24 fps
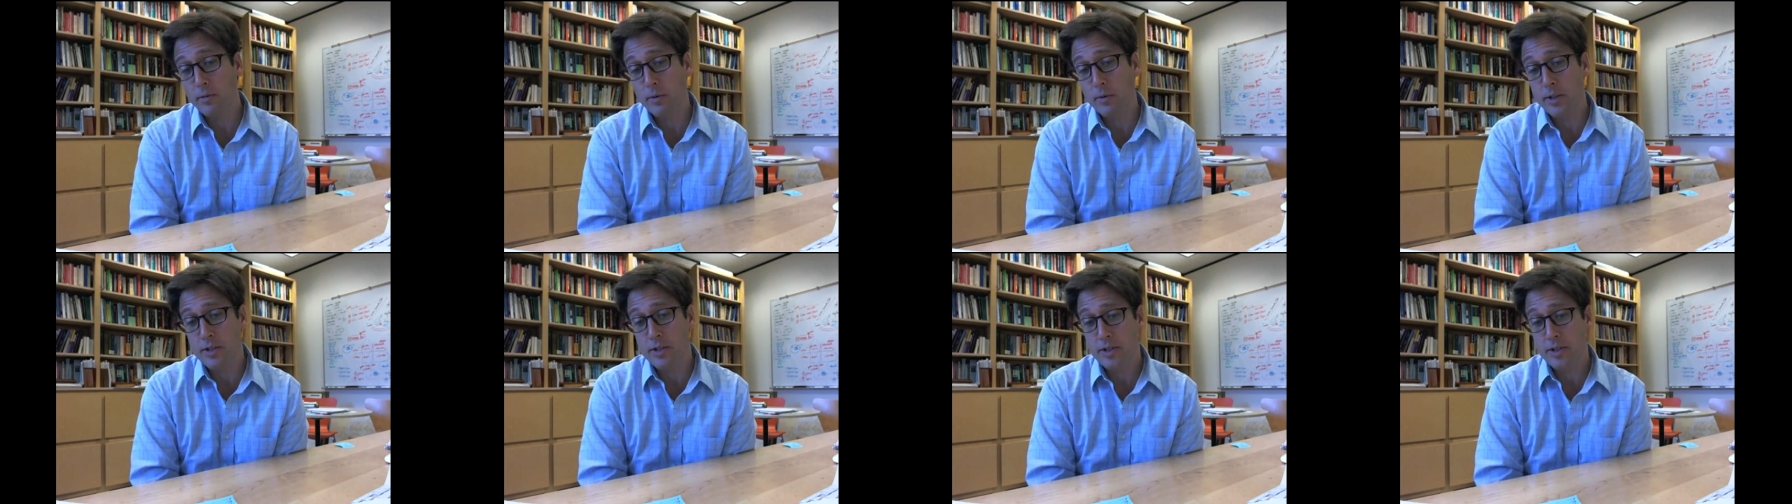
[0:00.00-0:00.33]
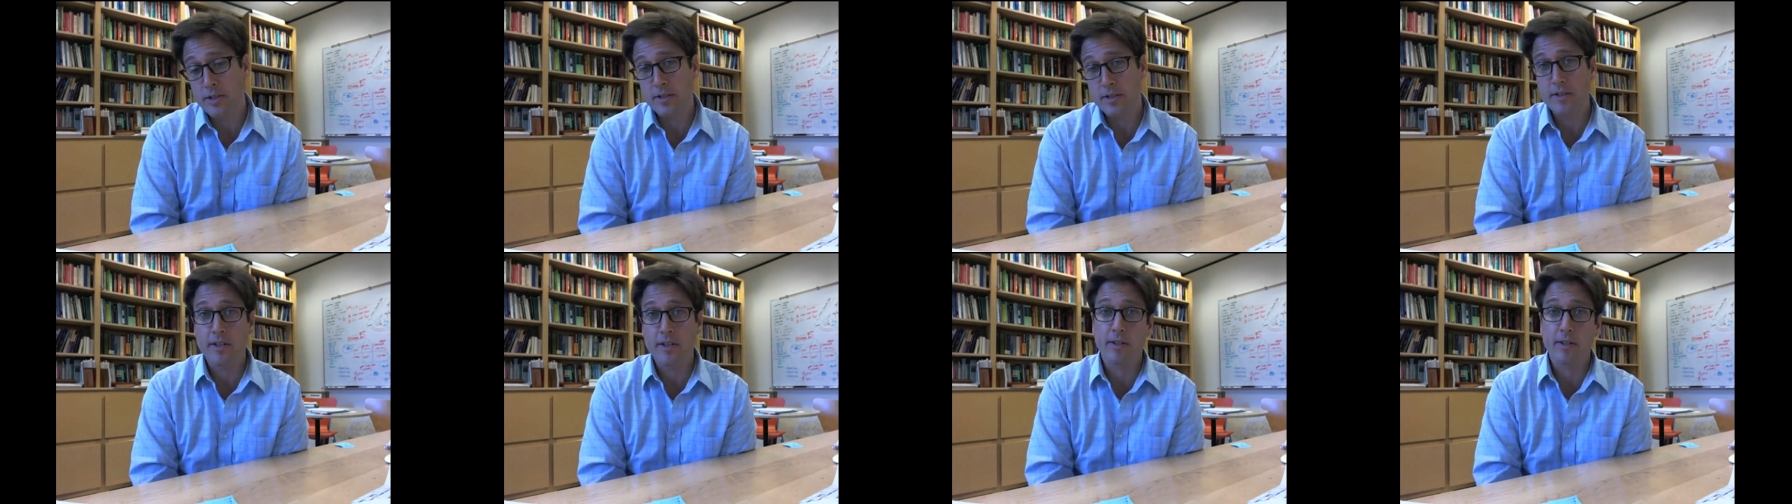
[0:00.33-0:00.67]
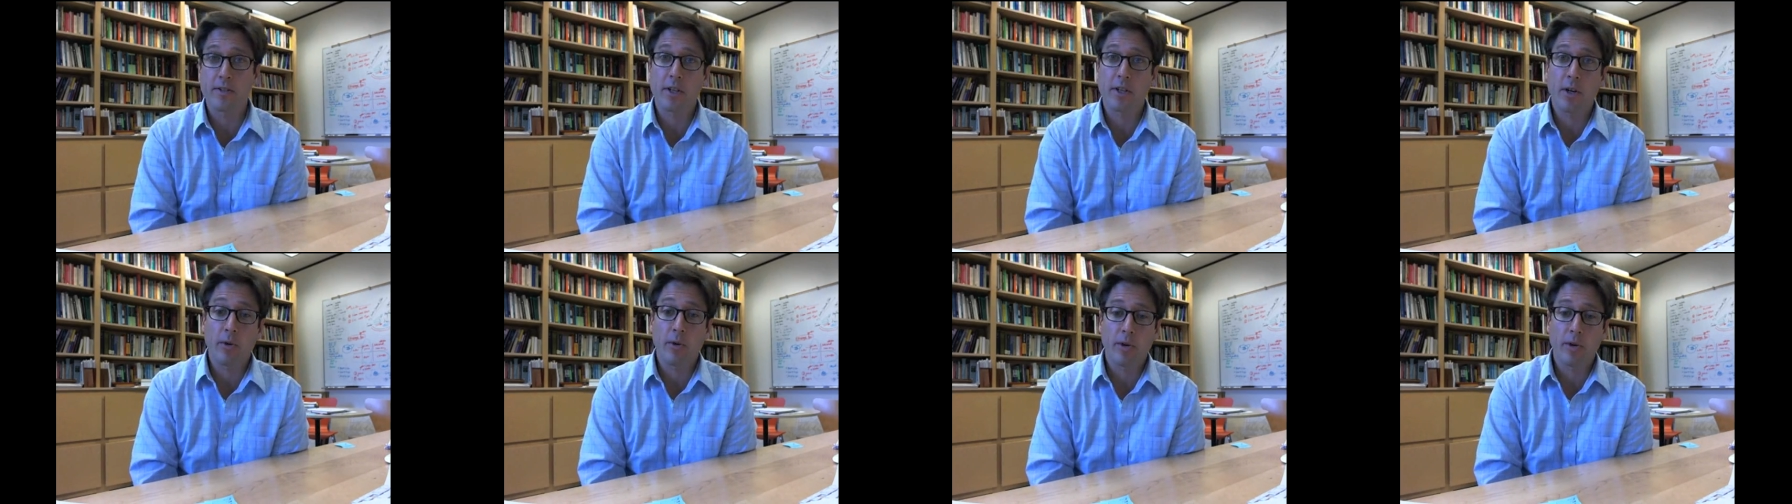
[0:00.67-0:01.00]
which is, does
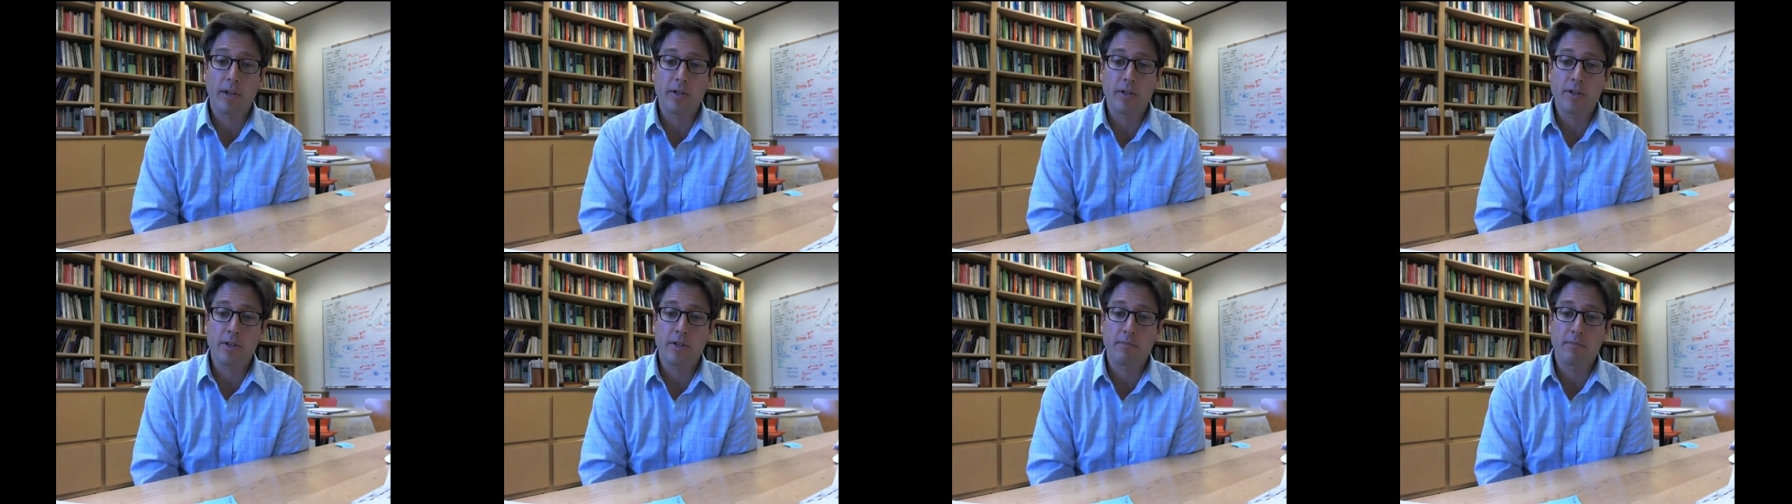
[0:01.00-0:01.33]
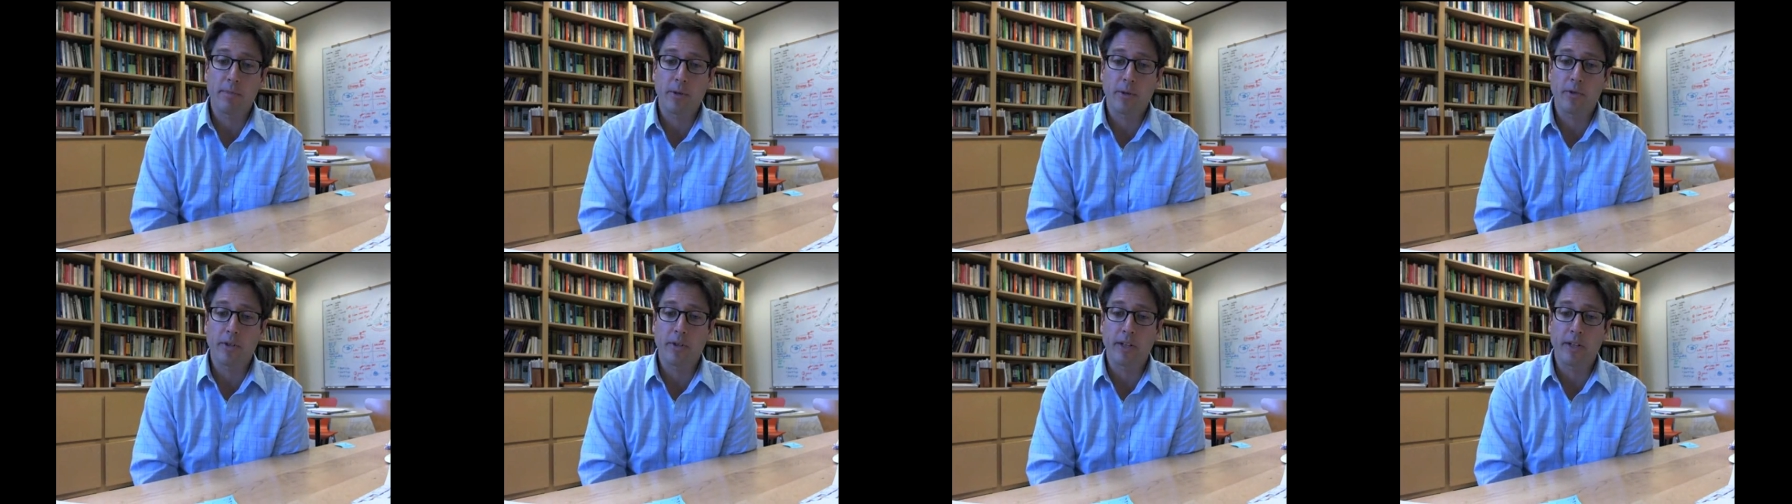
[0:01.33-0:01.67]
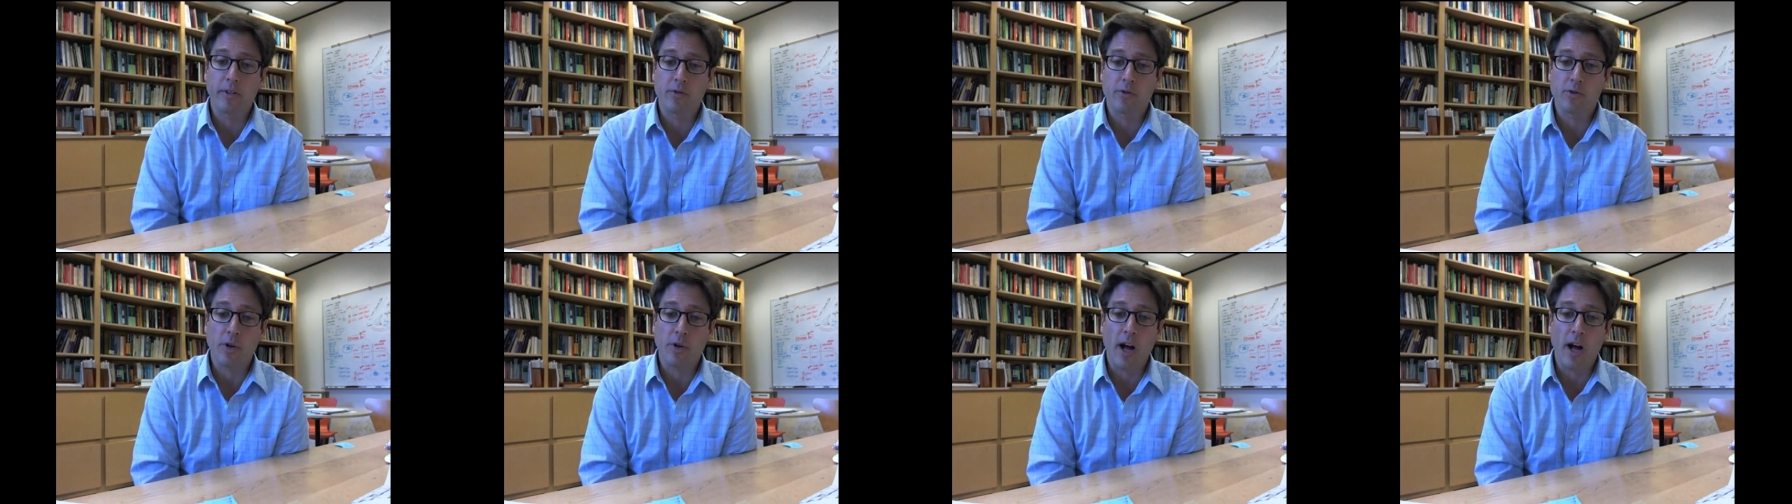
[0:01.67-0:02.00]
coalition
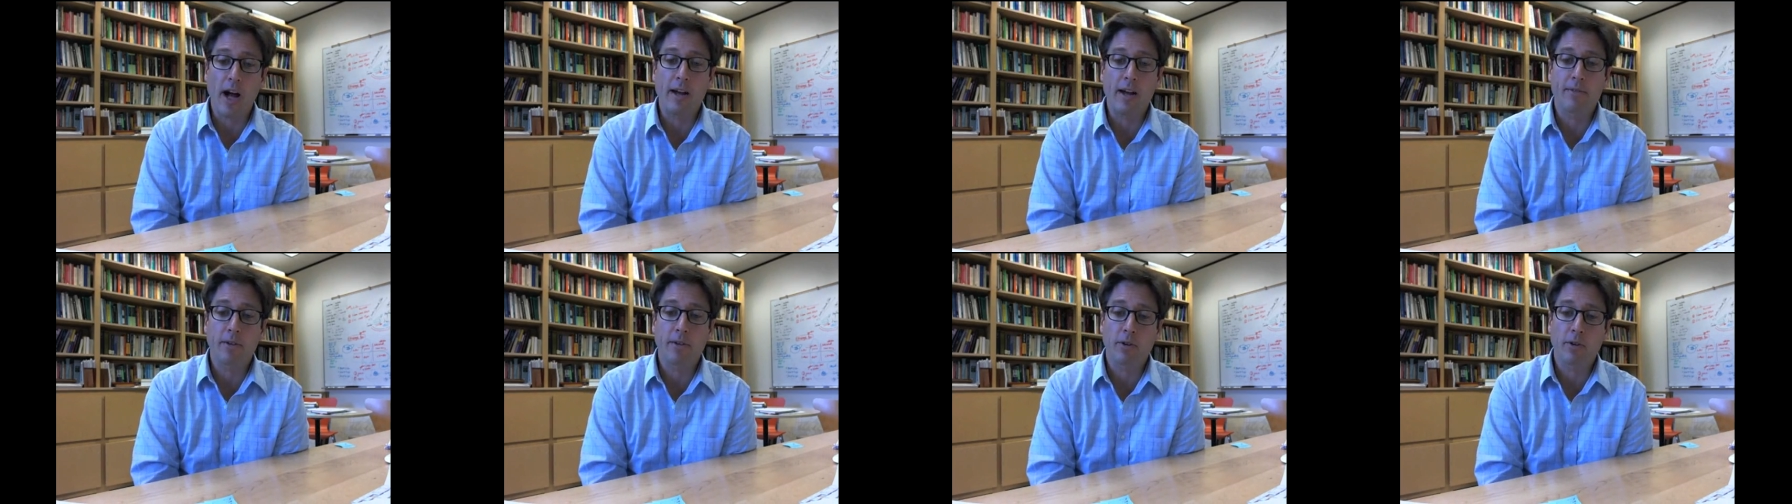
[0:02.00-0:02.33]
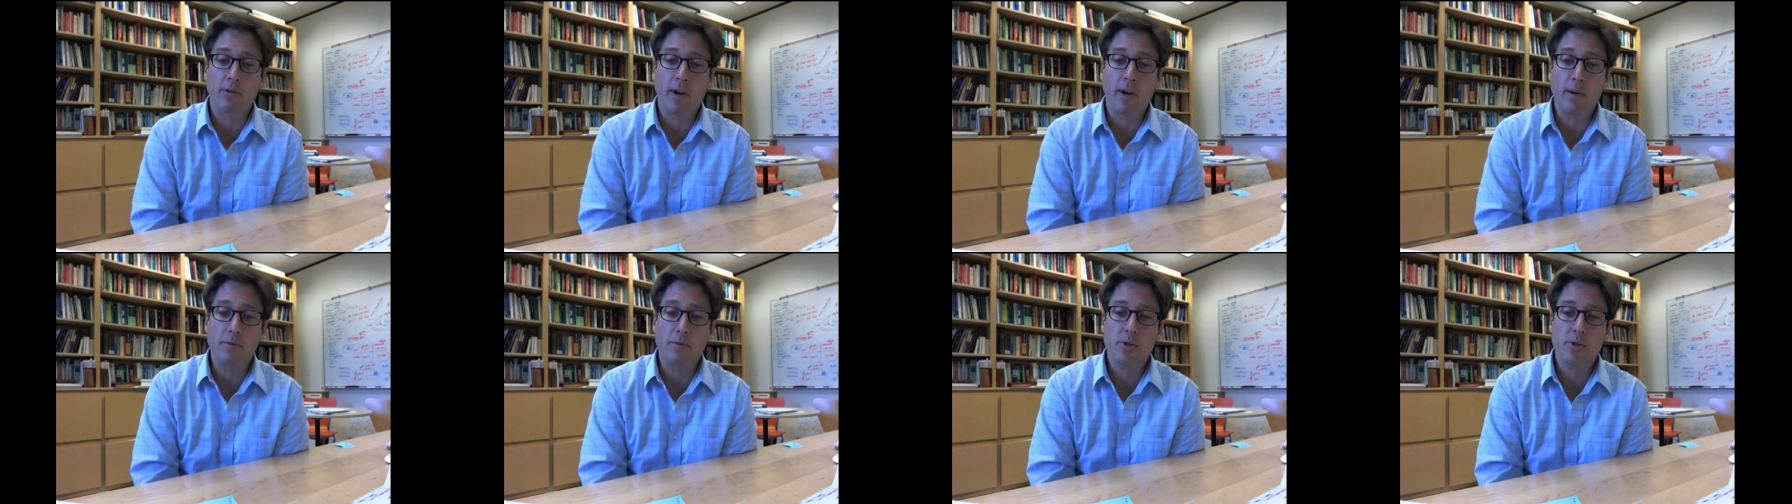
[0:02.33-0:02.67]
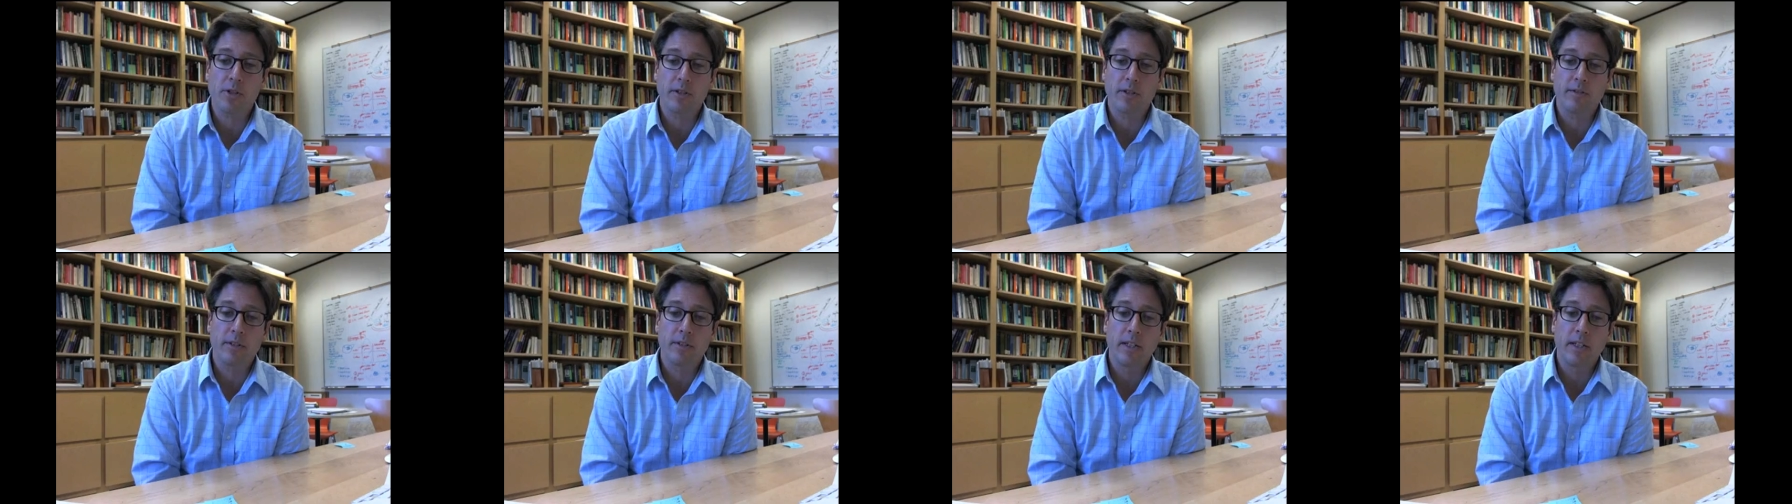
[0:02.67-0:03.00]
building drive
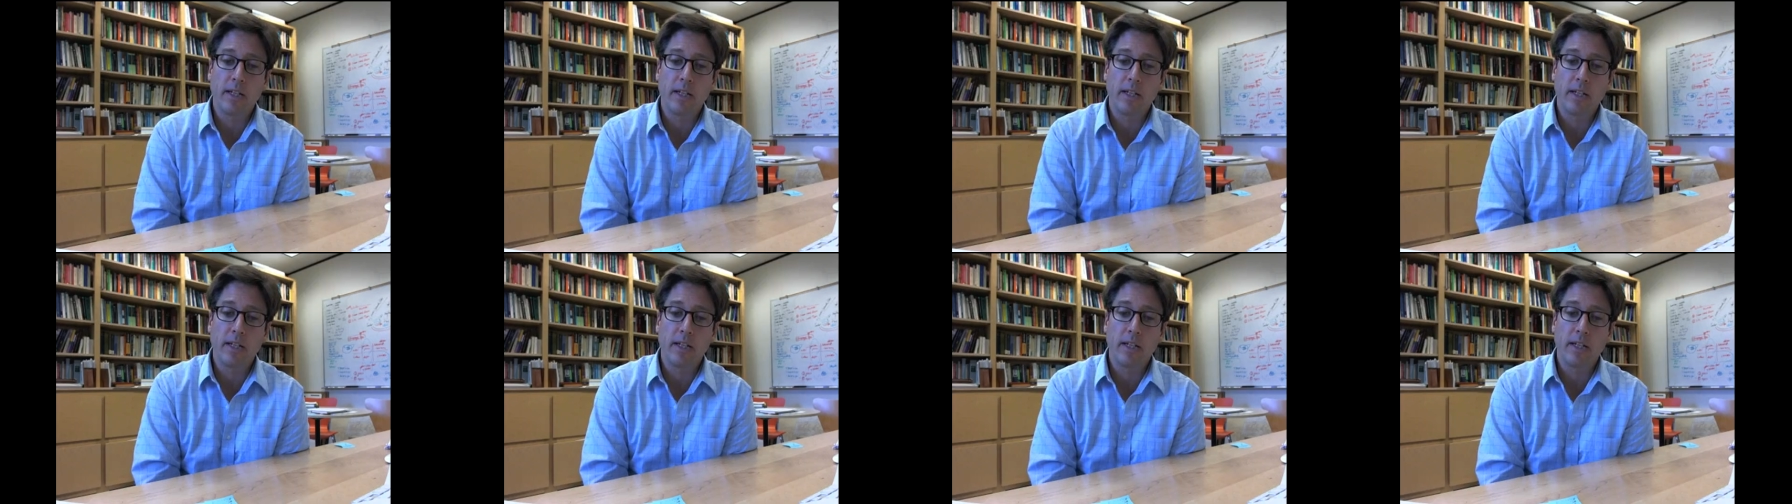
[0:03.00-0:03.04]
corruption?